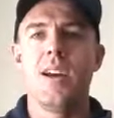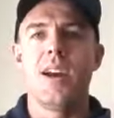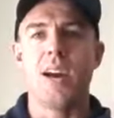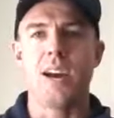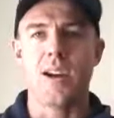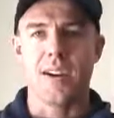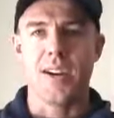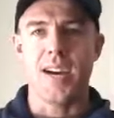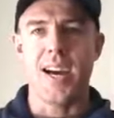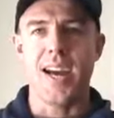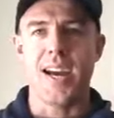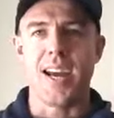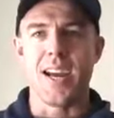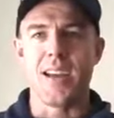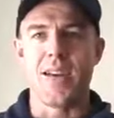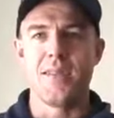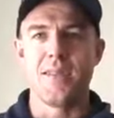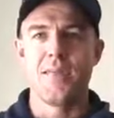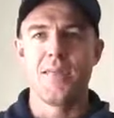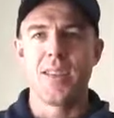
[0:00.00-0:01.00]

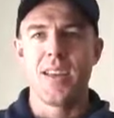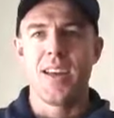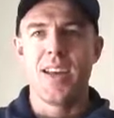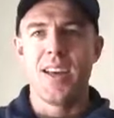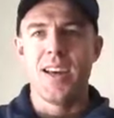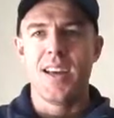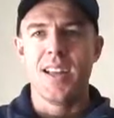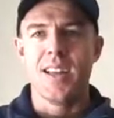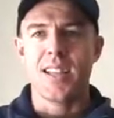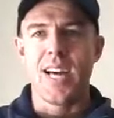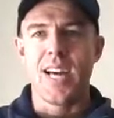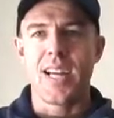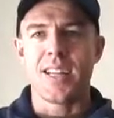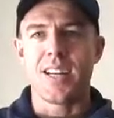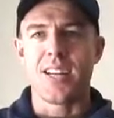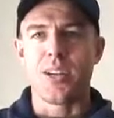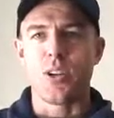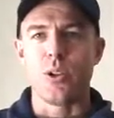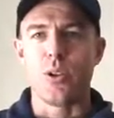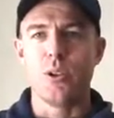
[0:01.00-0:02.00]
Okay, that
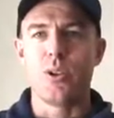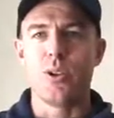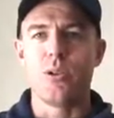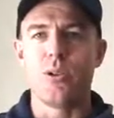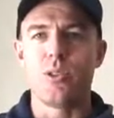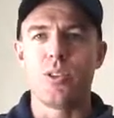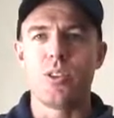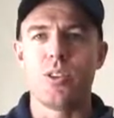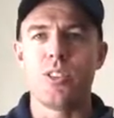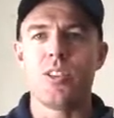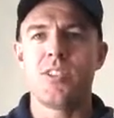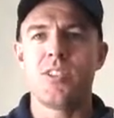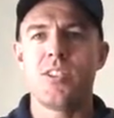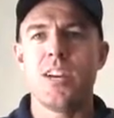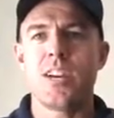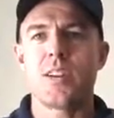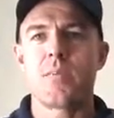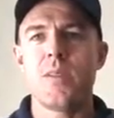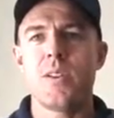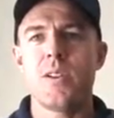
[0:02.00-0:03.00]
concludes this
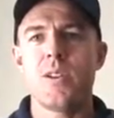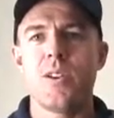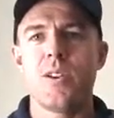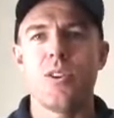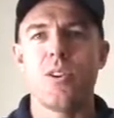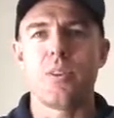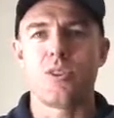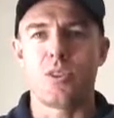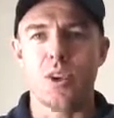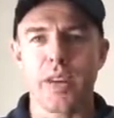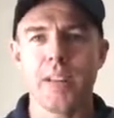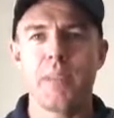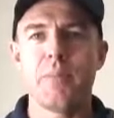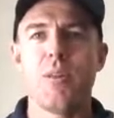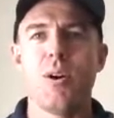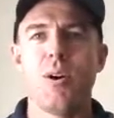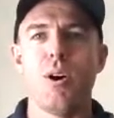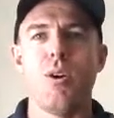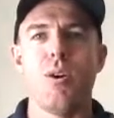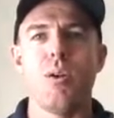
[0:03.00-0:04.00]
segment on trekking
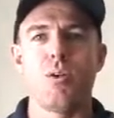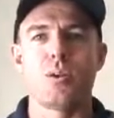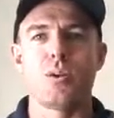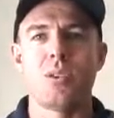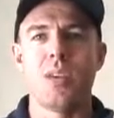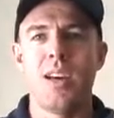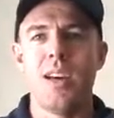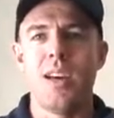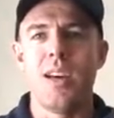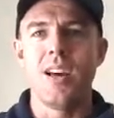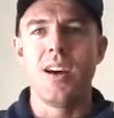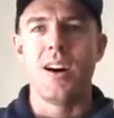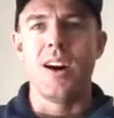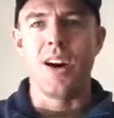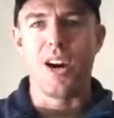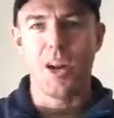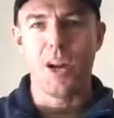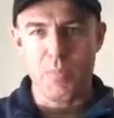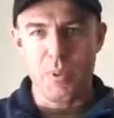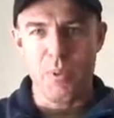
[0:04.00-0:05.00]
poles. I
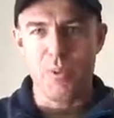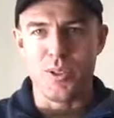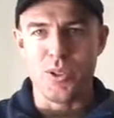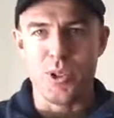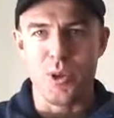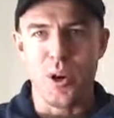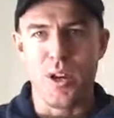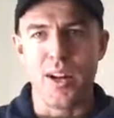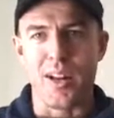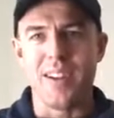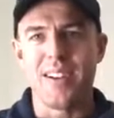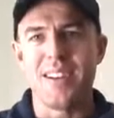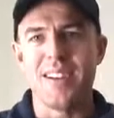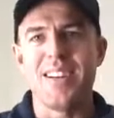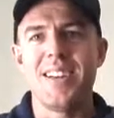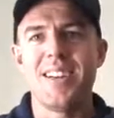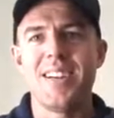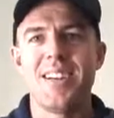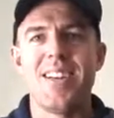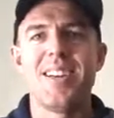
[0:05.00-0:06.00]
hope you enjoyed it.
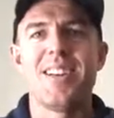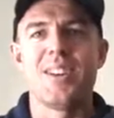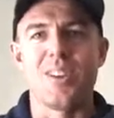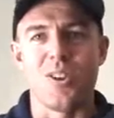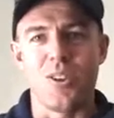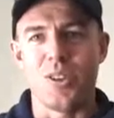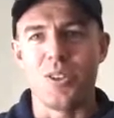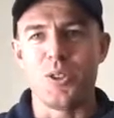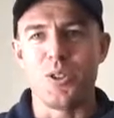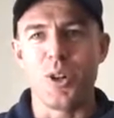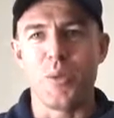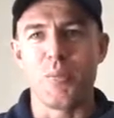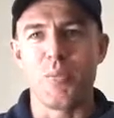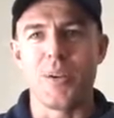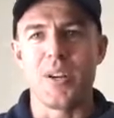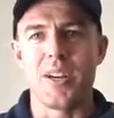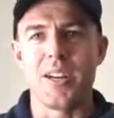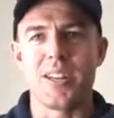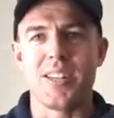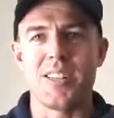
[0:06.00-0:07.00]
I enjoyed
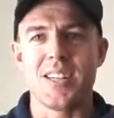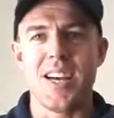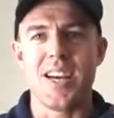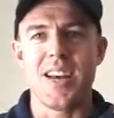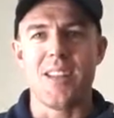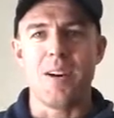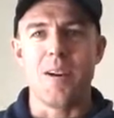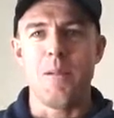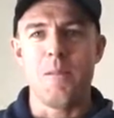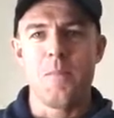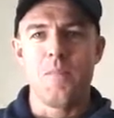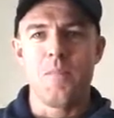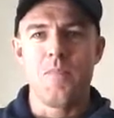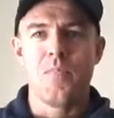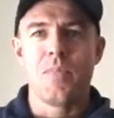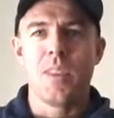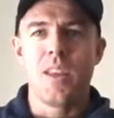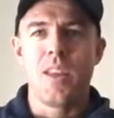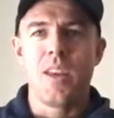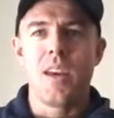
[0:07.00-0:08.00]
putting it together.
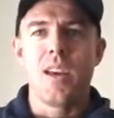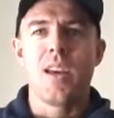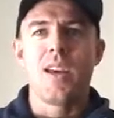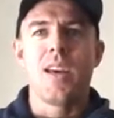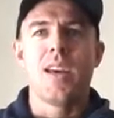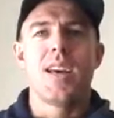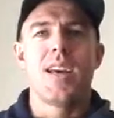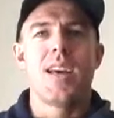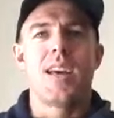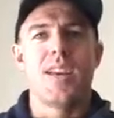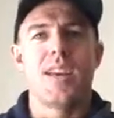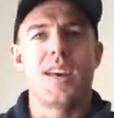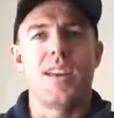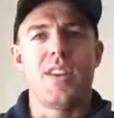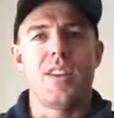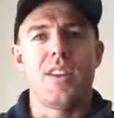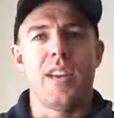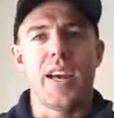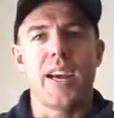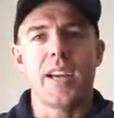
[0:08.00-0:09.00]
In
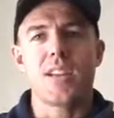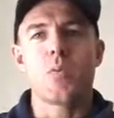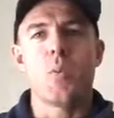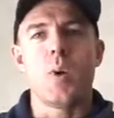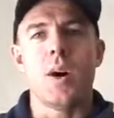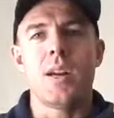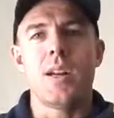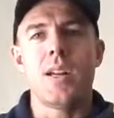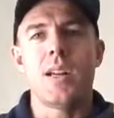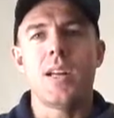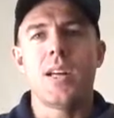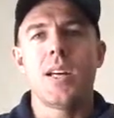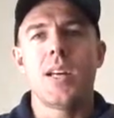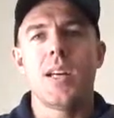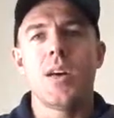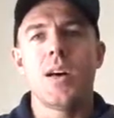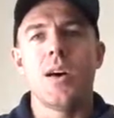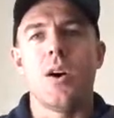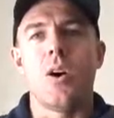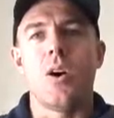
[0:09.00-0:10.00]
the next one,
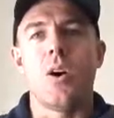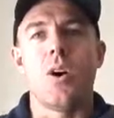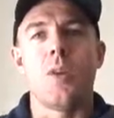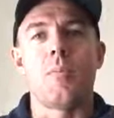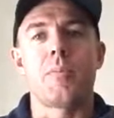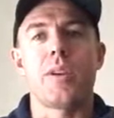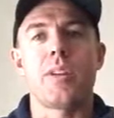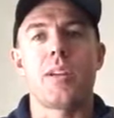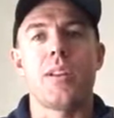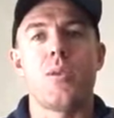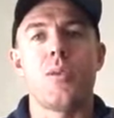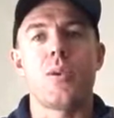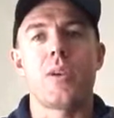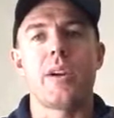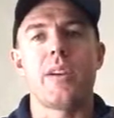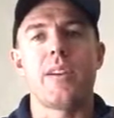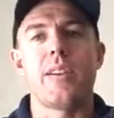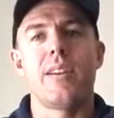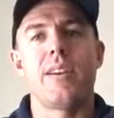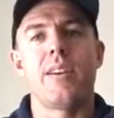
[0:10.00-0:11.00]
I'm going to look
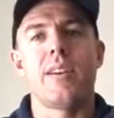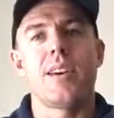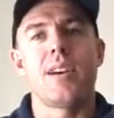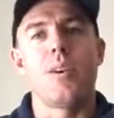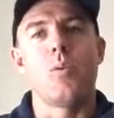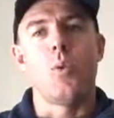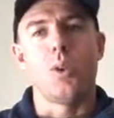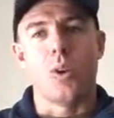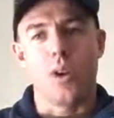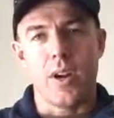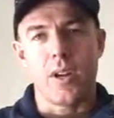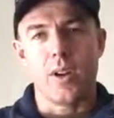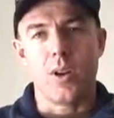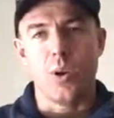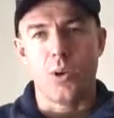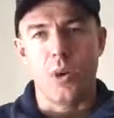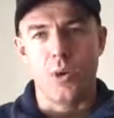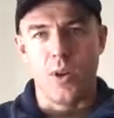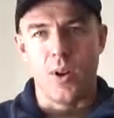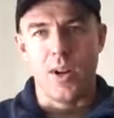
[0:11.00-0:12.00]
at what I
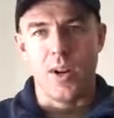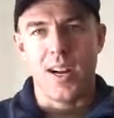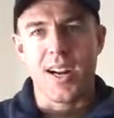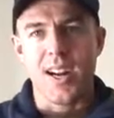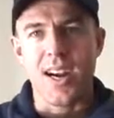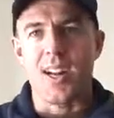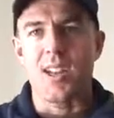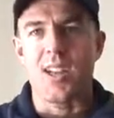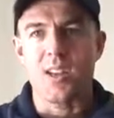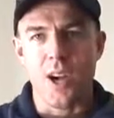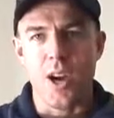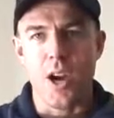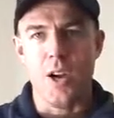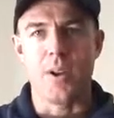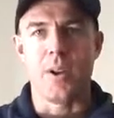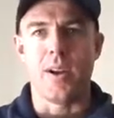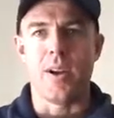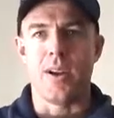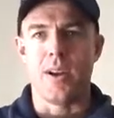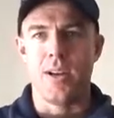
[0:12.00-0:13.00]
call color
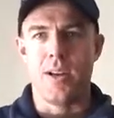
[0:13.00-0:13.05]
coding,